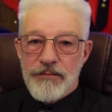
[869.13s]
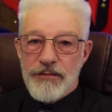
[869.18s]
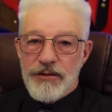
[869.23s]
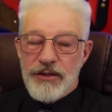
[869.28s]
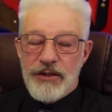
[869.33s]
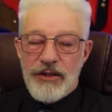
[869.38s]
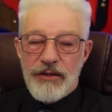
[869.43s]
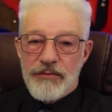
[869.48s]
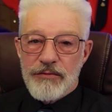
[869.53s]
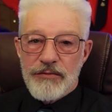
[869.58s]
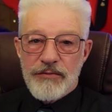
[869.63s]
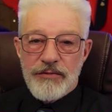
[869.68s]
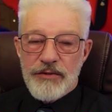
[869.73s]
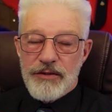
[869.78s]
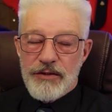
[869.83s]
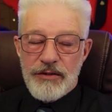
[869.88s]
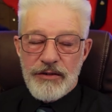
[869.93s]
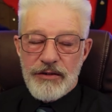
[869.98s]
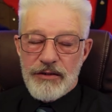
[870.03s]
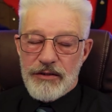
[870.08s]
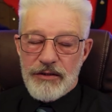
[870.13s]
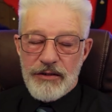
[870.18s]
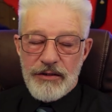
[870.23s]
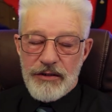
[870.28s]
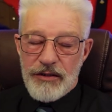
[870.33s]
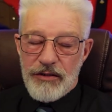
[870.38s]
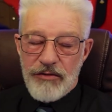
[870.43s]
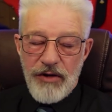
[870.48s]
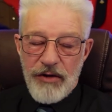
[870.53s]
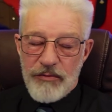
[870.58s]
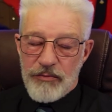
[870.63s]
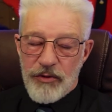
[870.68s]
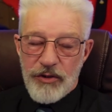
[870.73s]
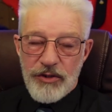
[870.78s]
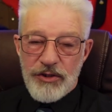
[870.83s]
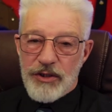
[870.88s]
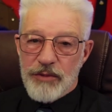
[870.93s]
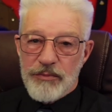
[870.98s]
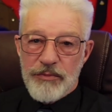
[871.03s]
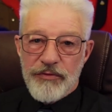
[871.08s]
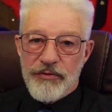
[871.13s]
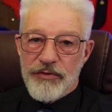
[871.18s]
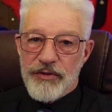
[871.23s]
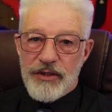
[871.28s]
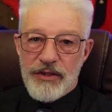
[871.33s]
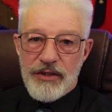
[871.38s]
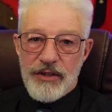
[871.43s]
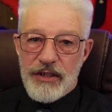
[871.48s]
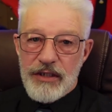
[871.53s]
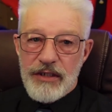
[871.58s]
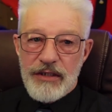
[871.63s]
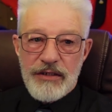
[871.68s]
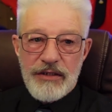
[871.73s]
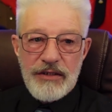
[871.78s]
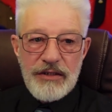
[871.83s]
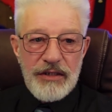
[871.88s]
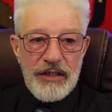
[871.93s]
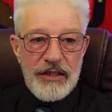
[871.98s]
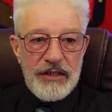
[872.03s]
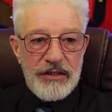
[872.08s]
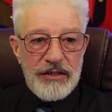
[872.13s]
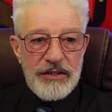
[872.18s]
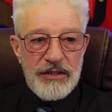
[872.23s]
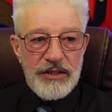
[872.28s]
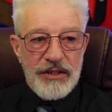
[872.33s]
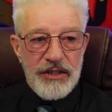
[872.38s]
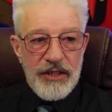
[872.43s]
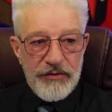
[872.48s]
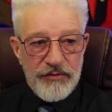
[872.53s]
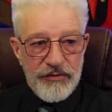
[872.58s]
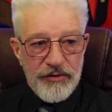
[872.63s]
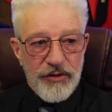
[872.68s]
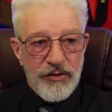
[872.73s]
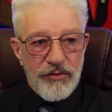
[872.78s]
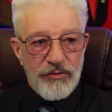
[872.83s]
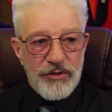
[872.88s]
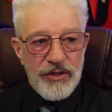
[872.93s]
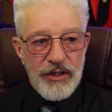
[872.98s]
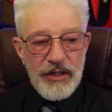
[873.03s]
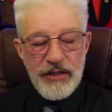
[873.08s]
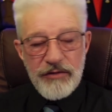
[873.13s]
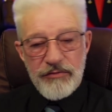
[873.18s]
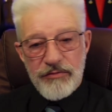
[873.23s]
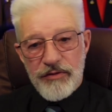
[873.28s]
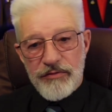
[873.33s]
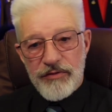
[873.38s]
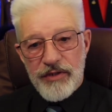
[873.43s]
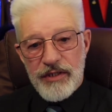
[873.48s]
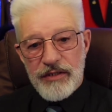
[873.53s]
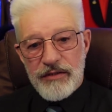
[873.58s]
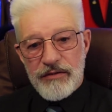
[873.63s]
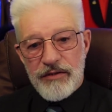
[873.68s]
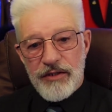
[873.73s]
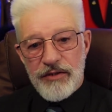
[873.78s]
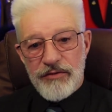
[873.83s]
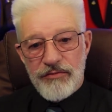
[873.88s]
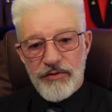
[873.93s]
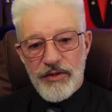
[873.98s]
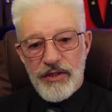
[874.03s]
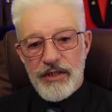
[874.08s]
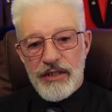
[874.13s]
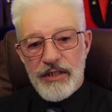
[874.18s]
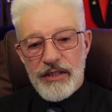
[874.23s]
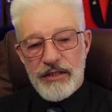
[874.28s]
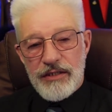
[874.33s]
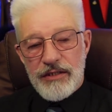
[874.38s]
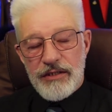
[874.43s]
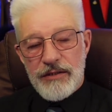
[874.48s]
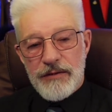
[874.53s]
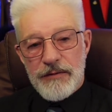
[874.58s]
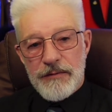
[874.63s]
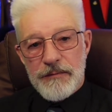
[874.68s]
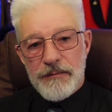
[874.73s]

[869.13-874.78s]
you have my sympathies. It's difficult to live with it. It really is.